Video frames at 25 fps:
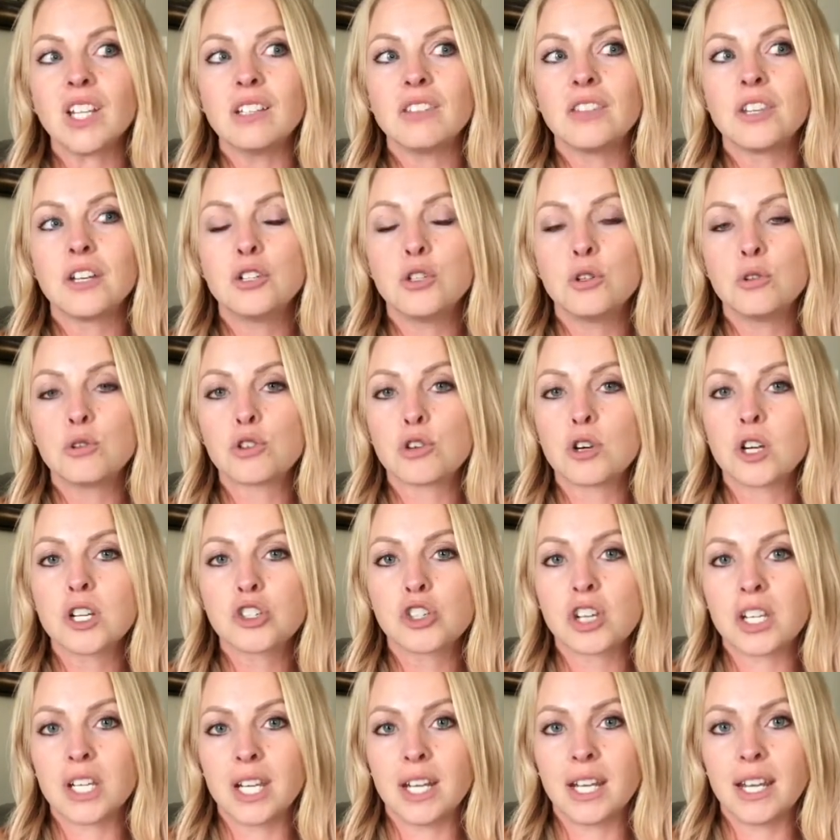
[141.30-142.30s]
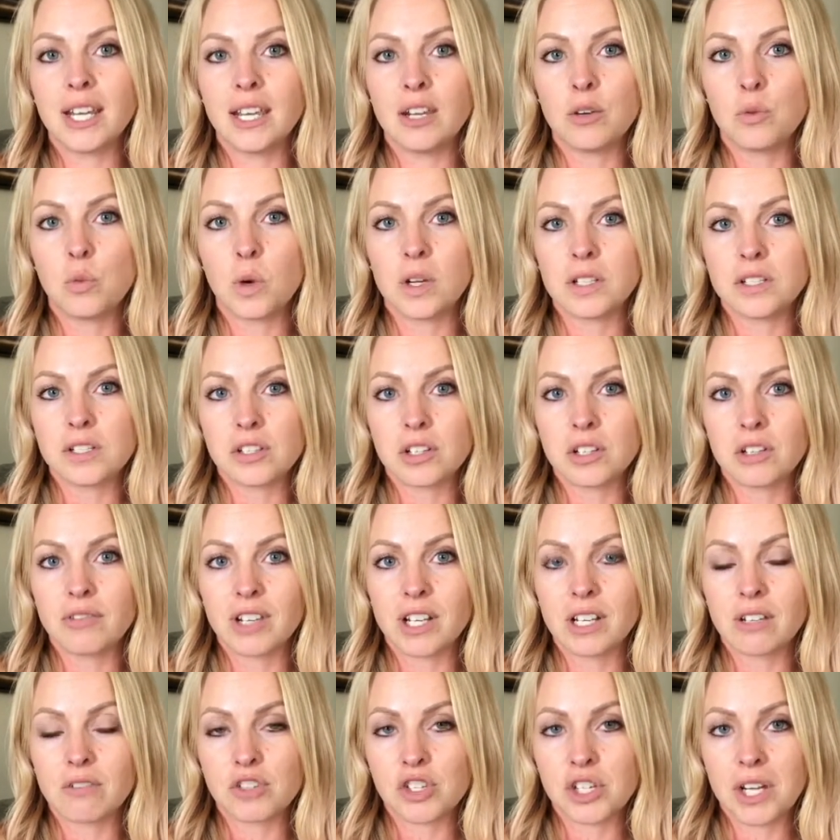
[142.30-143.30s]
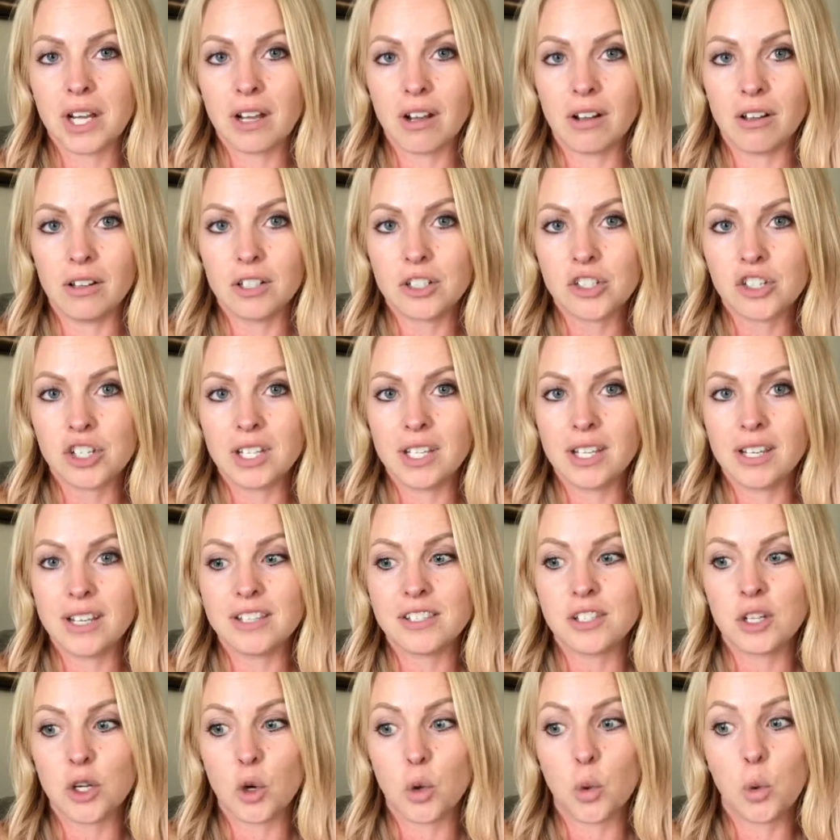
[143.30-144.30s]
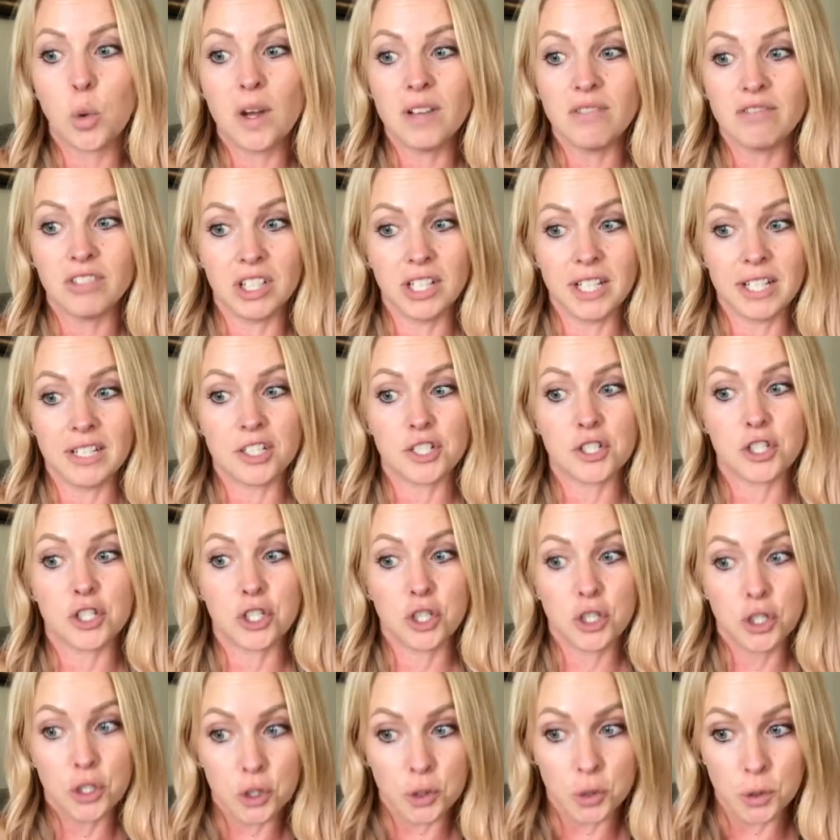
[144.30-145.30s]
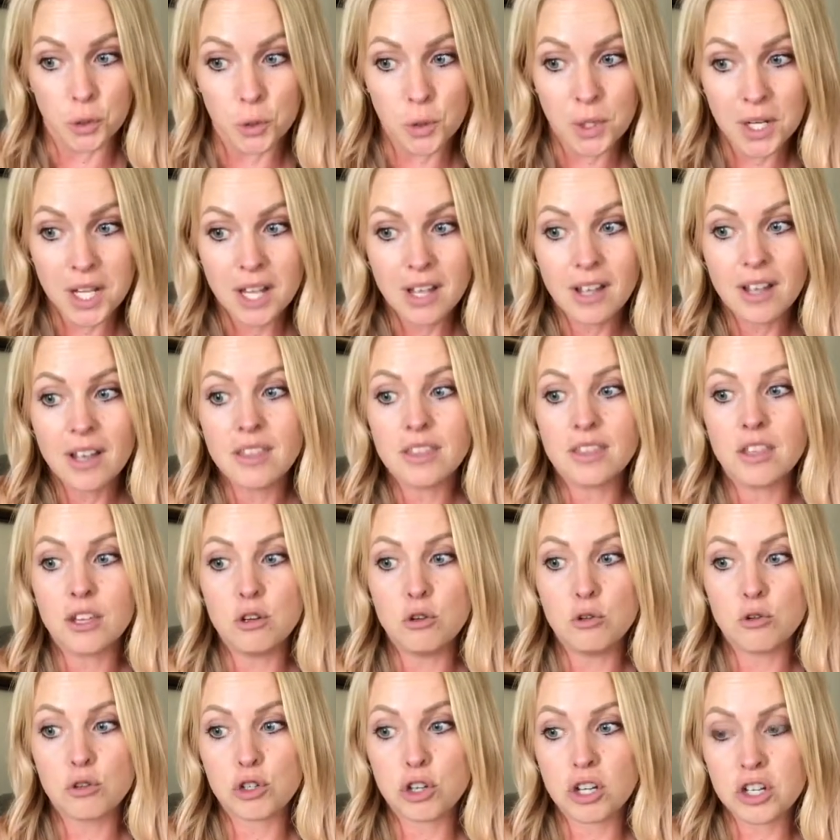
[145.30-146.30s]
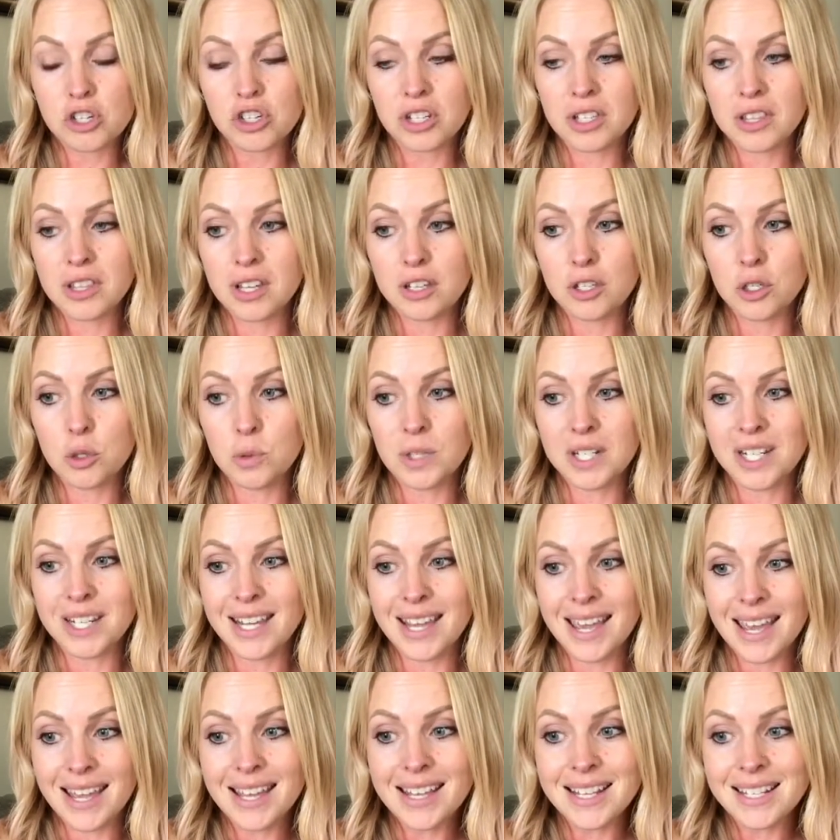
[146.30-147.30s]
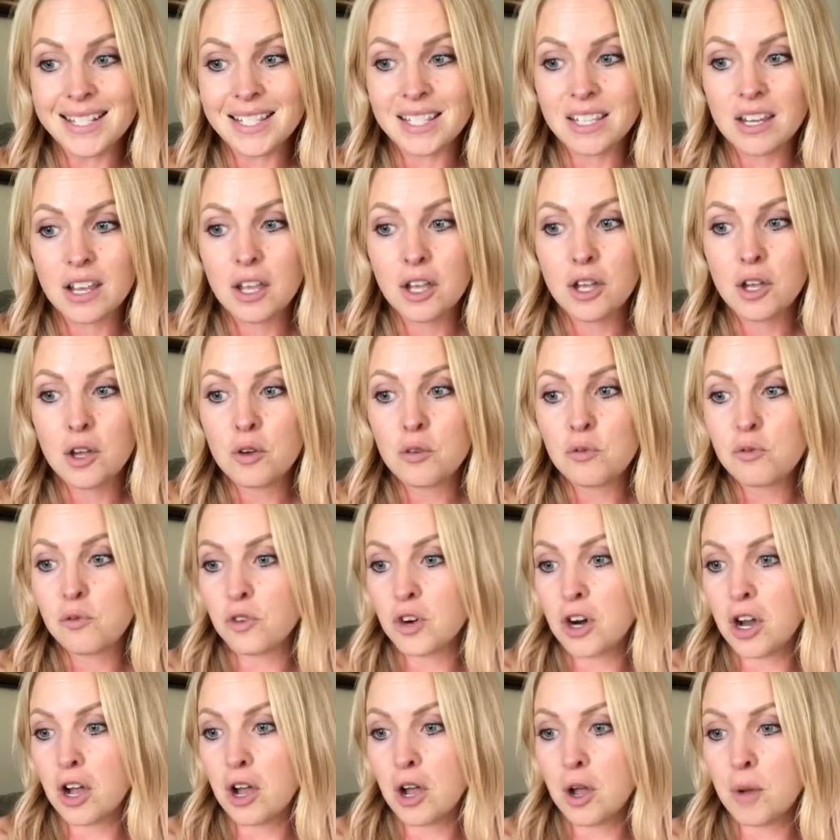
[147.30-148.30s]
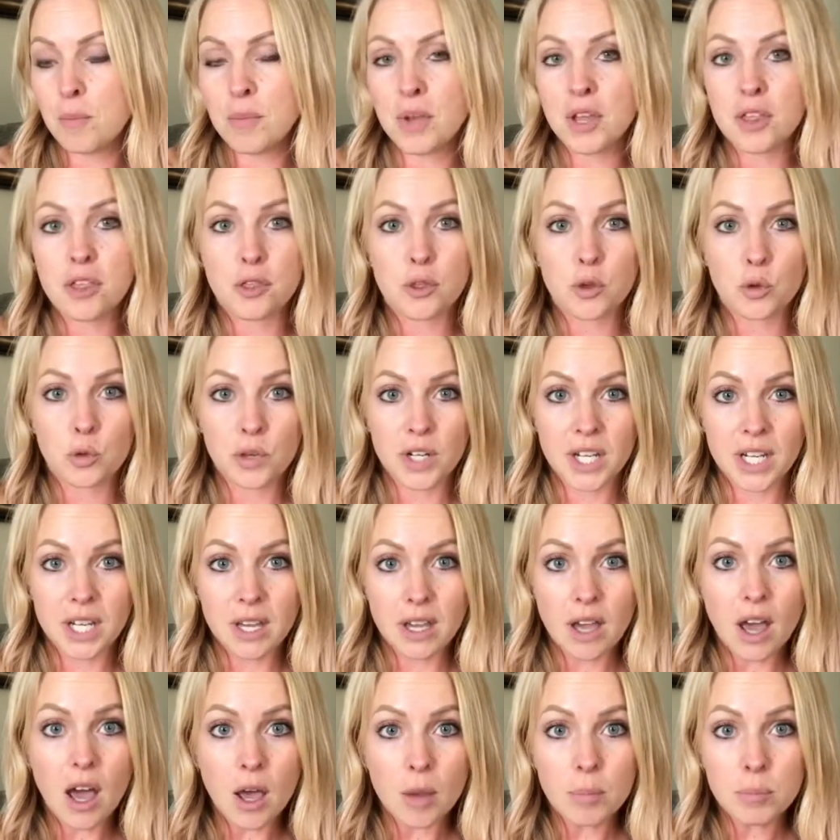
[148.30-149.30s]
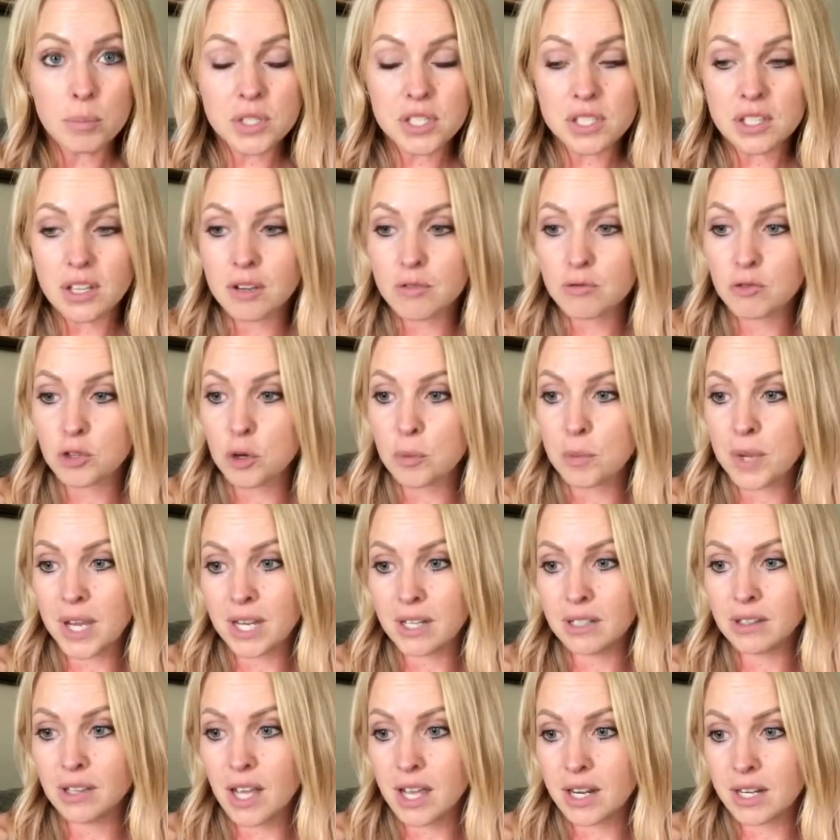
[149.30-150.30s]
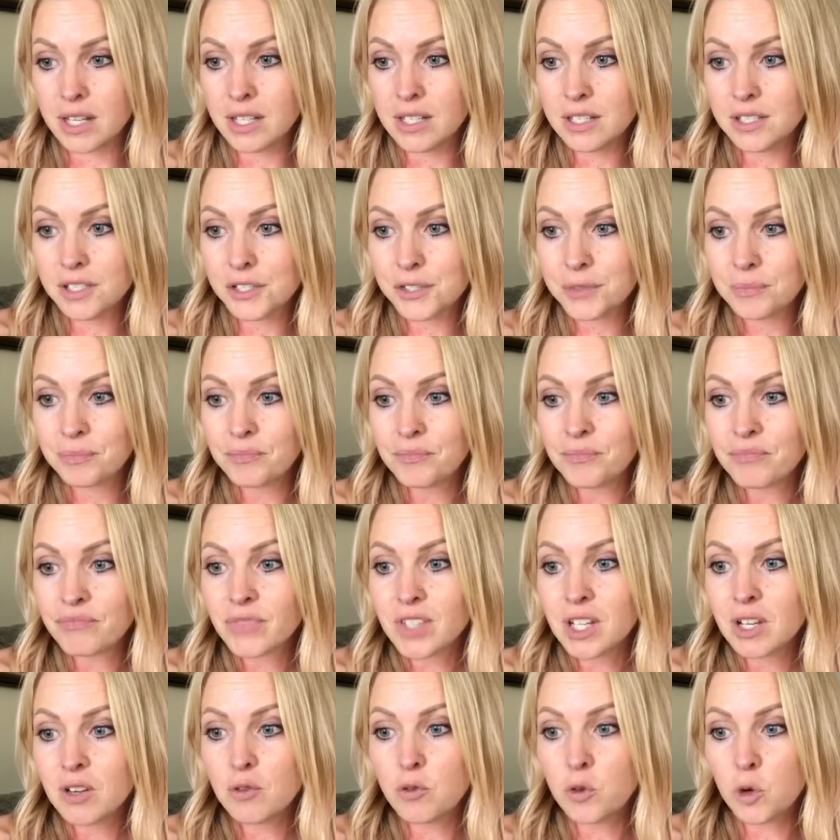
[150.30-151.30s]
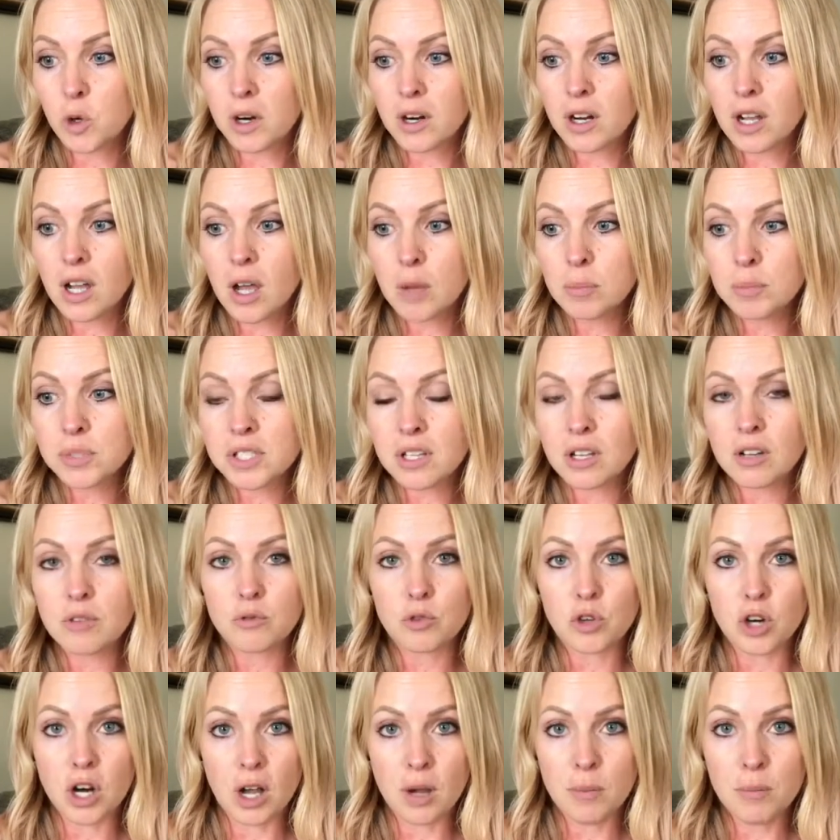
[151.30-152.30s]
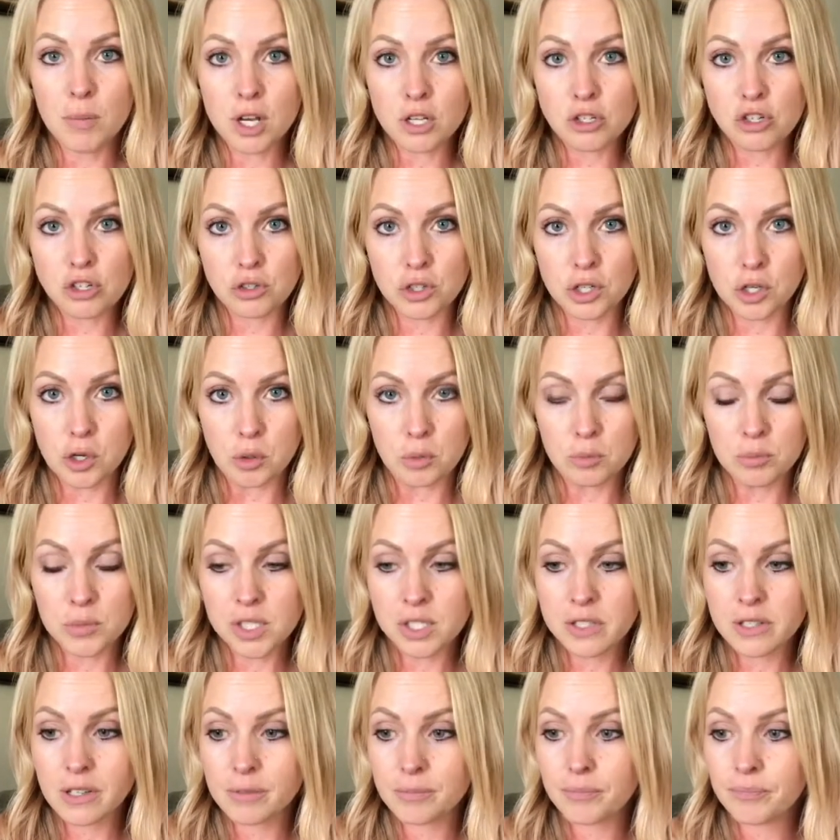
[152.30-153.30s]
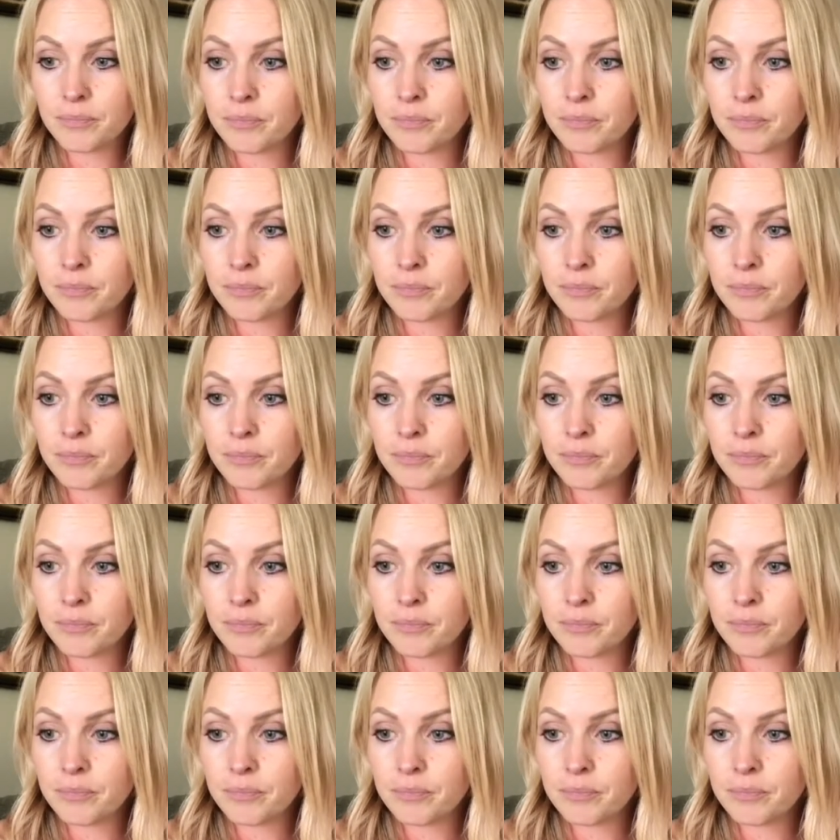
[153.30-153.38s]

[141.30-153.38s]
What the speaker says: the nutrition in one serving of Shakeology is equivalent to the nutrition that you would get from 3 cups of romaine lettuce, 4 cups of raw mushrooms,